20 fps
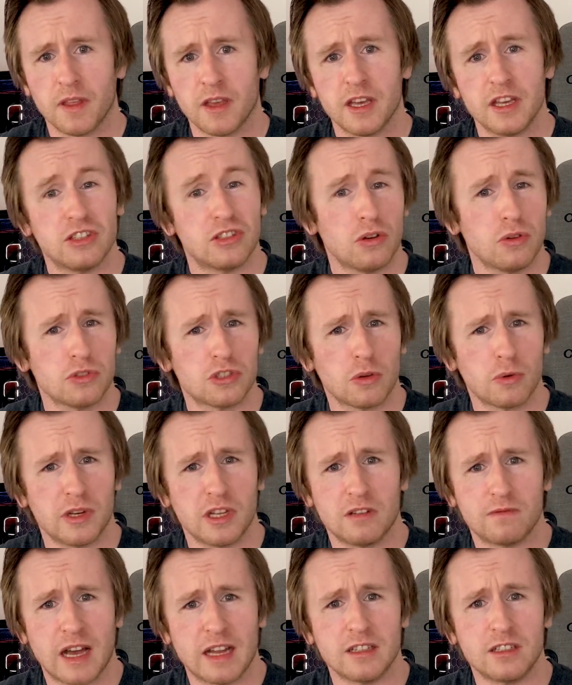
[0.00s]
is also an
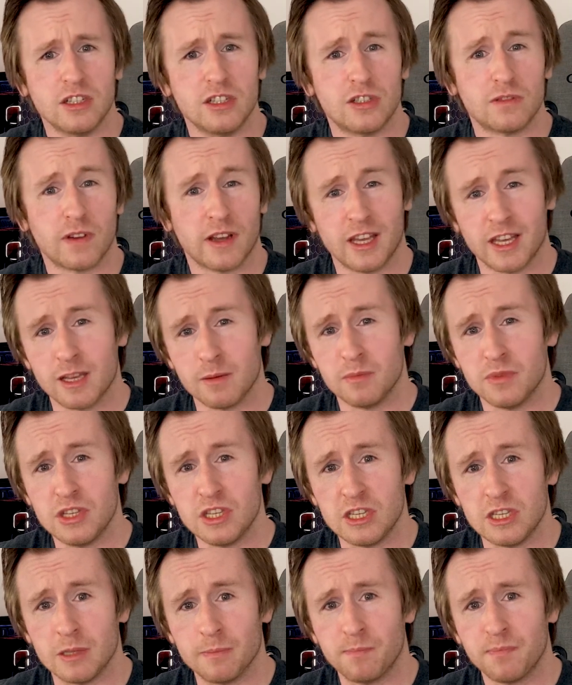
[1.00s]
advantage for
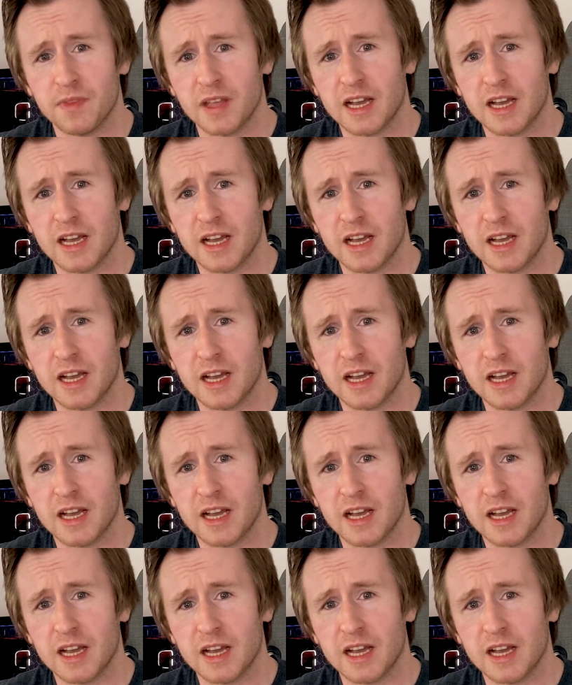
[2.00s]
AMD